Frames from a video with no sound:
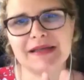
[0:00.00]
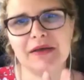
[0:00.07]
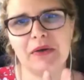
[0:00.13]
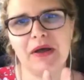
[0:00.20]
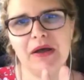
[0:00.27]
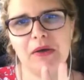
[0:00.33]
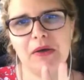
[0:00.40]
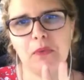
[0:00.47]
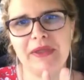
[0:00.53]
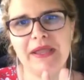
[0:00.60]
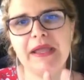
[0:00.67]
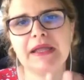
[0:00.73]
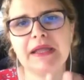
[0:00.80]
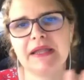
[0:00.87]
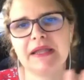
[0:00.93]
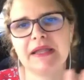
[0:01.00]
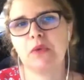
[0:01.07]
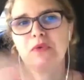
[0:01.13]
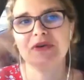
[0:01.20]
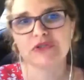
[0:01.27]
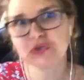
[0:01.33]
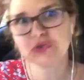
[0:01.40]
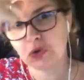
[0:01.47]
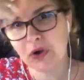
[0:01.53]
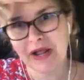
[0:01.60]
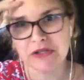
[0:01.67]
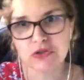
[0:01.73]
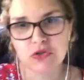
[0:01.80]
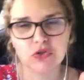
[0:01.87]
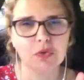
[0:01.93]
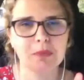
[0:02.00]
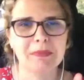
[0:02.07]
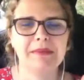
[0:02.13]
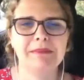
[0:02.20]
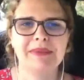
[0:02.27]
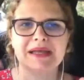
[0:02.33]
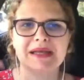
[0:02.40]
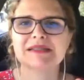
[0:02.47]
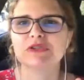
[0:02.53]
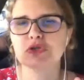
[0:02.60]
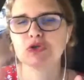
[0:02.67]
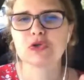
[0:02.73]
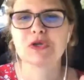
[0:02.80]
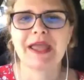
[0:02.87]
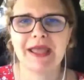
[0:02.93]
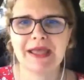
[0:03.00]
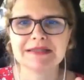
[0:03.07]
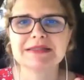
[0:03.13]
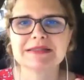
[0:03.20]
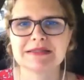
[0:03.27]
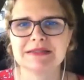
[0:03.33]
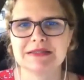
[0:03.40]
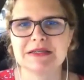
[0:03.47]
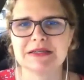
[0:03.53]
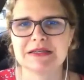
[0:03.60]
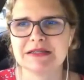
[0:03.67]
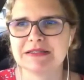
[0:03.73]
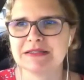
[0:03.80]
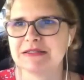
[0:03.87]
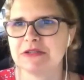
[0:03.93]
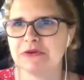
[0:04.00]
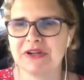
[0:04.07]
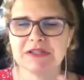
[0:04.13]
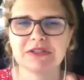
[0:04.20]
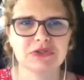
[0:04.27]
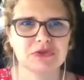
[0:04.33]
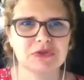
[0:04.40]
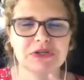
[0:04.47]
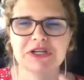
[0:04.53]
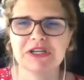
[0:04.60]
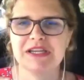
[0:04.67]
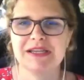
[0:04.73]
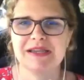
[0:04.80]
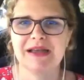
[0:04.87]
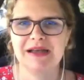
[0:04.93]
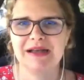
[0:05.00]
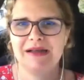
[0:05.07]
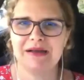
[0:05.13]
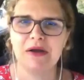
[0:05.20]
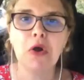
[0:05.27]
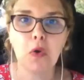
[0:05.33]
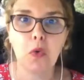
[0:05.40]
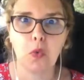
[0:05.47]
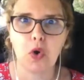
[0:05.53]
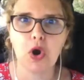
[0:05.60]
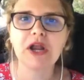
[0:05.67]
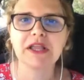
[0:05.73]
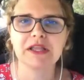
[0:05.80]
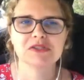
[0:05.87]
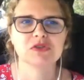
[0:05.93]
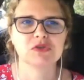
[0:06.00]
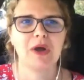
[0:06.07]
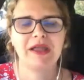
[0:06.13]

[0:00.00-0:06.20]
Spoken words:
days a week, and I was trying to do my best to get the directory working so